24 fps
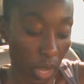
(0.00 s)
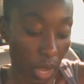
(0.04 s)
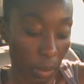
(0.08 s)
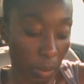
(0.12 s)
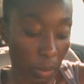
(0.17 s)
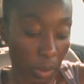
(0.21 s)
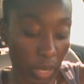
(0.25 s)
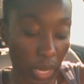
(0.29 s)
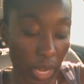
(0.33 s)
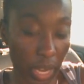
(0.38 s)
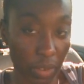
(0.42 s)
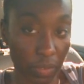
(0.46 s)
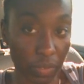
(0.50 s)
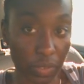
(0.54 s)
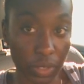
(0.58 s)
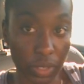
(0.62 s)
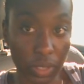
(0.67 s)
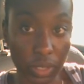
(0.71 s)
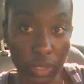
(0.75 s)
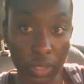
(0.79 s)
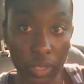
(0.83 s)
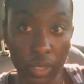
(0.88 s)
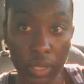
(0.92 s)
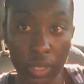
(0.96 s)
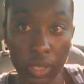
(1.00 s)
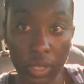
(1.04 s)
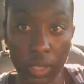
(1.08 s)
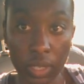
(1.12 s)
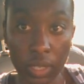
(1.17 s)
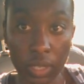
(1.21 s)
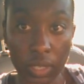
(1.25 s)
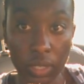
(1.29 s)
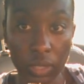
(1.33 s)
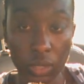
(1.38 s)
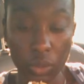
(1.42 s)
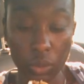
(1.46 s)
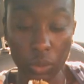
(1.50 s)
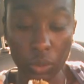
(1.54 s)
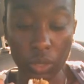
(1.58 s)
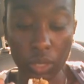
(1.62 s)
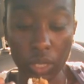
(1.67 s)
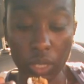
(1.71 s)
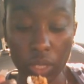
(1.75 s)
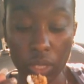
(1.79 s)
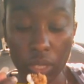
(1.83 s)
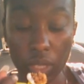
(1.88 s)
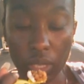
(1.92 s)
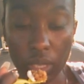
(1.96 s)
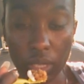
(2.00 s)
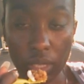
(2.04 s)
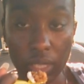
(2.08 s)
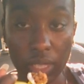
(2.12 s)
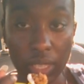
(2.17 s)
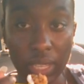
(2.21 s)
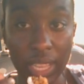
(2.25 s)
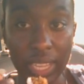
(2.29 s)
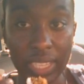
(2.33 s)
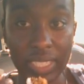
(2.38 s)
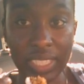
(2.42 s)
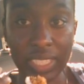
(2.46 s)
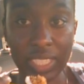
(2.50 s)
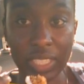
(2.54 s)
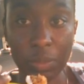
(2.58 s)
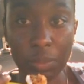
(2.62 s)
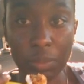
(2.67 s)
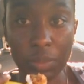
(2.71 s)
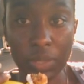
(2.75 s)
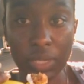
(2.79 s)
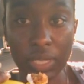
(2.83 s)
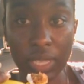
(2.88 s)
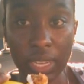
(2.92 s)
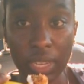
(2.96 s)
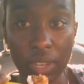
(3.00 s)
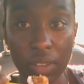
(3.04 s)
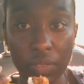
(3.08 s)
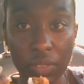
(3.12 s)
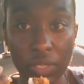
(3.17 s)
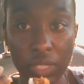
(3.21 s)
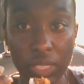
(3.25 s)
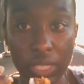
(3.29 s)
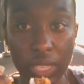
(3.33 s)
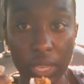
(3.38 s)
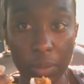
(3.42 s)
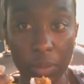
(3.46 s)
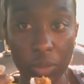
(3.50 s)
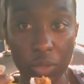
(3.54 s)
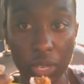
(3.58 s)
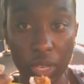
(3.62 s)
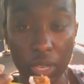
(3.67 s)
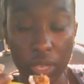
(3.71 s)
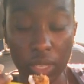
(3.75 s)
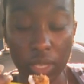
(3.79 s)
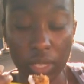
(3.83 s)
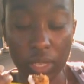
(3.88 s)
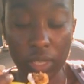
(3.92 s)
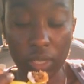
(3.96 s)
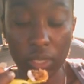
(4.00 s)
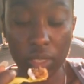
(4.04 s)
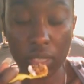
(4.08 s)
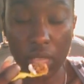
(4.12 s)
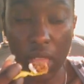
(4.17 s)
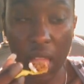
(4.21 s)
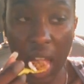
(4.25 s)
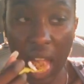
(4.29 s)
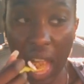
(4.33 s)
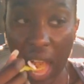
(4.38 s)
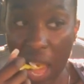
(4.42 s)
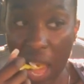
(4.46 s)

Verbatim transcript: I'm gonna have to do the other thing. The last thing is take off these damn Dracula nails.